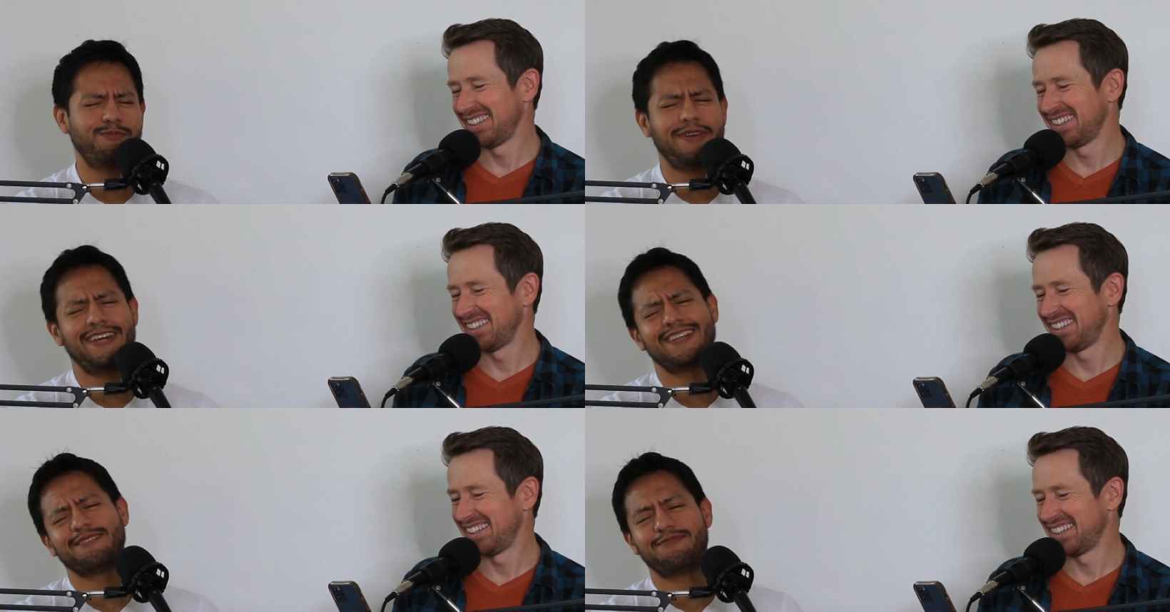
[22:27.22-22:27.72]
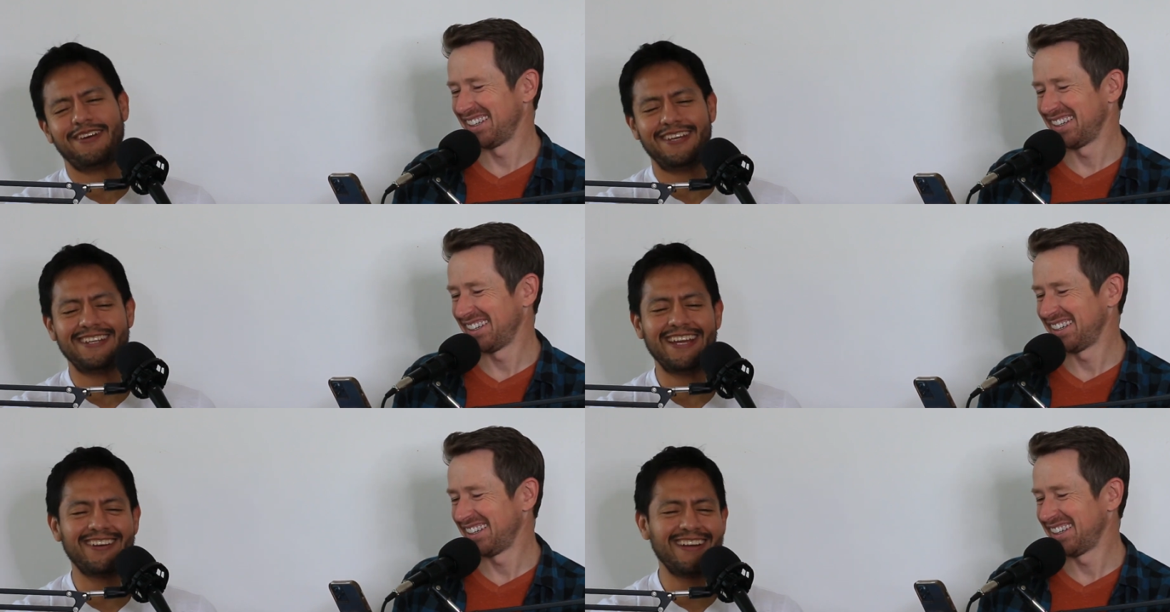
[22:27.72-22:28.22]
Speaker 1: Man, if I
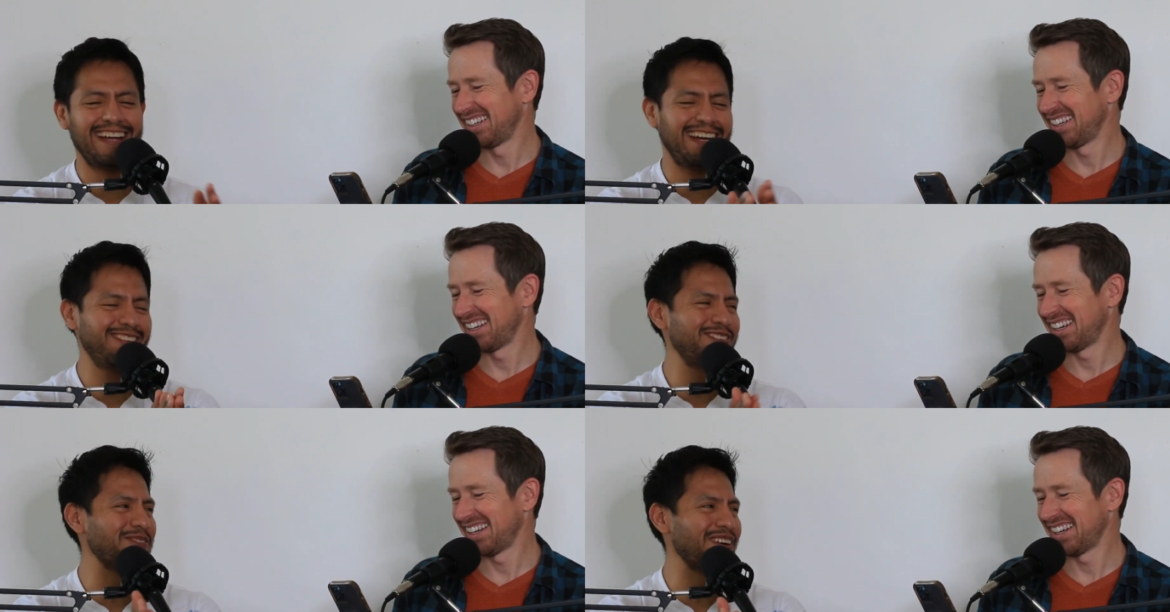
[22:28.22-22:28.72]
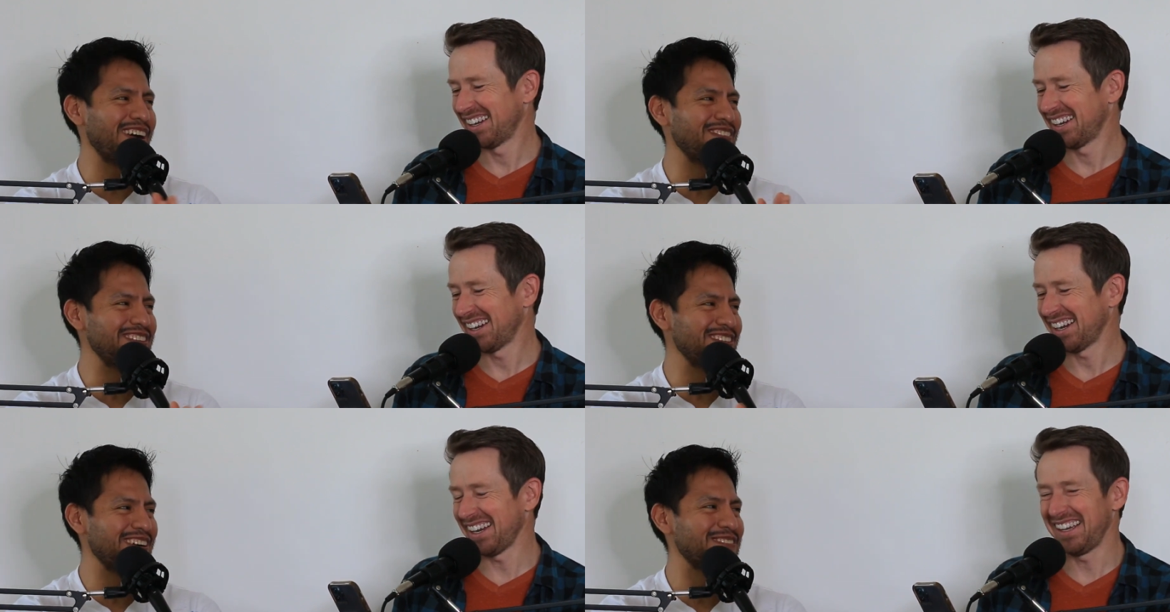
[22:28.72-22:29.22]
inherit, I don't know what I
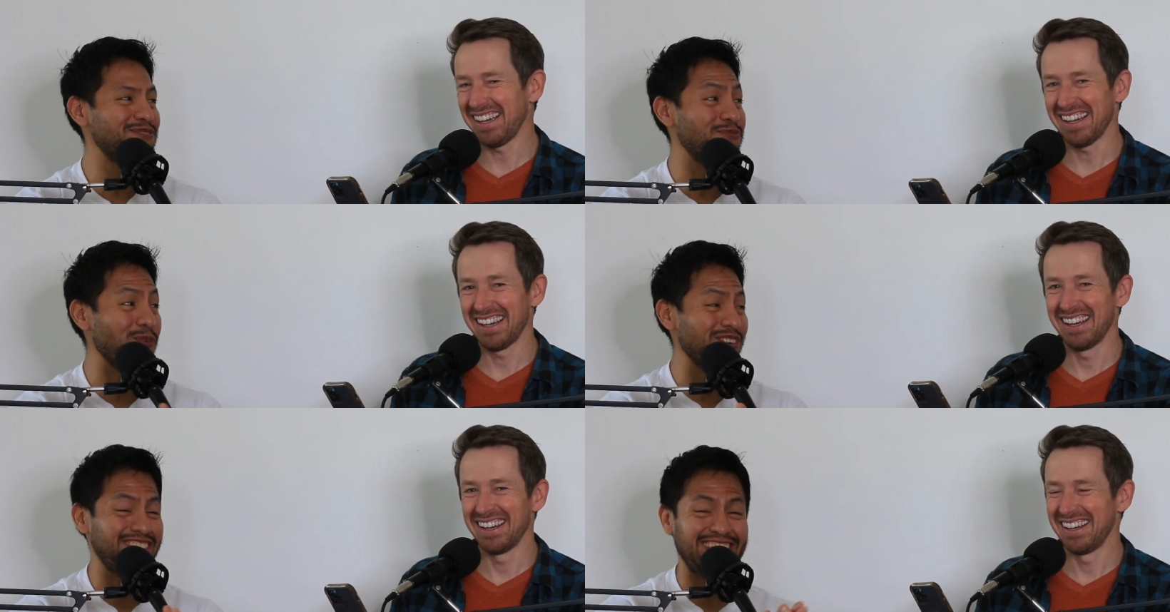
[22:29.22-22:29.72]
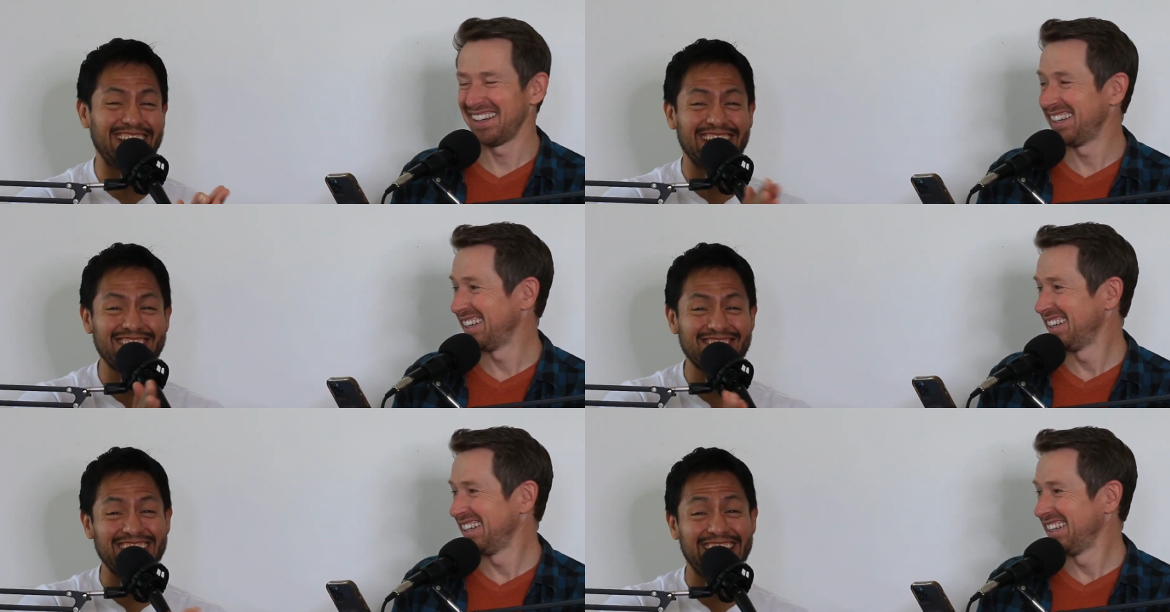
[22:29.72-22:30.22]
would do. I was fourteen. I just